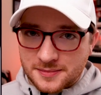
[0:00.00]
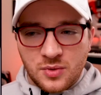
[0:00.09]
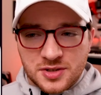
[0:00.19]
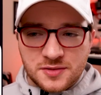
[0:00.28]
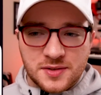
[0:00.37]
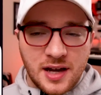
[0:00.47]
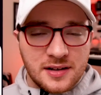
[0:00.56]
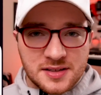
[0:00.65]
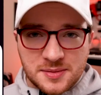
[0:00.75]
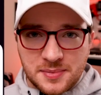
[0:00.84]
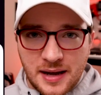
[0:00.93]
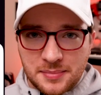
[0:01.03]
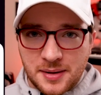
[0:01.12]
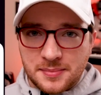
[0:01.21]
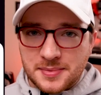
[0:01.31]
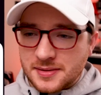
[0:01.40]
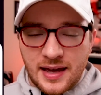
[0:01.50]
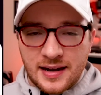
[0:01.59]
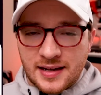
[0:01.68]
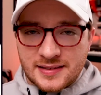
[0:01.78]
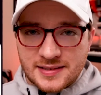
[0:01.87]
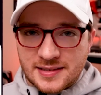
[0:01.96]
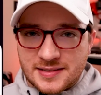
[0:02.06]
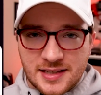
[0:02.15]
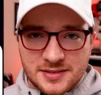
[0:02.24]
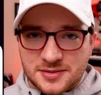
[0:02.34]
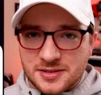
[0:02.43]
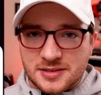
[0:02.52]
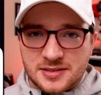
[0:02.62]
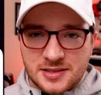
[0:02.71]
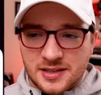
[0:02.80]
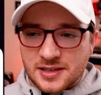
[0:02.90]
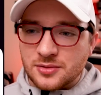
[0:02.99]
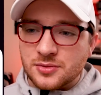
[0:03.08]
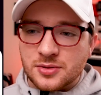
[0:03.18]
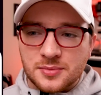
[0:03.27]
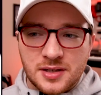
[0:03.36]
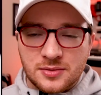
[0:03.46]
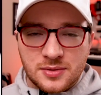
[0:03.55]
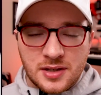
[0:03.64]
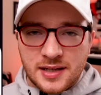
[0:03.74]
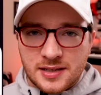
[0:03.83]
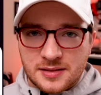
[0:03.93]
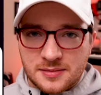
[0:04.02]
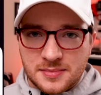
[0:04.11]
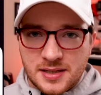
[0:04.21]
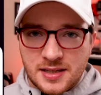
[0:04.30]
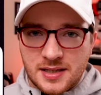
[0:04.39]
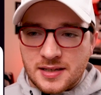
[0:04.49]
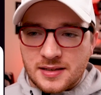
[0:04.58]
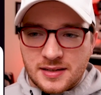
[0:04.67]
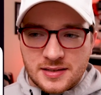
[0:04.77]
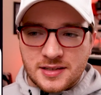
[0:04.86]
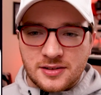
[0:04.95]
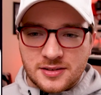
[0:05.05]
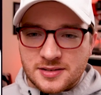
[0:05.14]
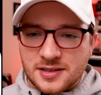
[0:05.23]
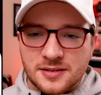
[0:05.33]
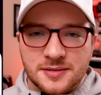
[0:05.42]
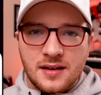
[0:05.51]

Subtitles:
Once you've gotten it to pop up, add it as an accessory, select the room that you would like it to be in, etc., etc.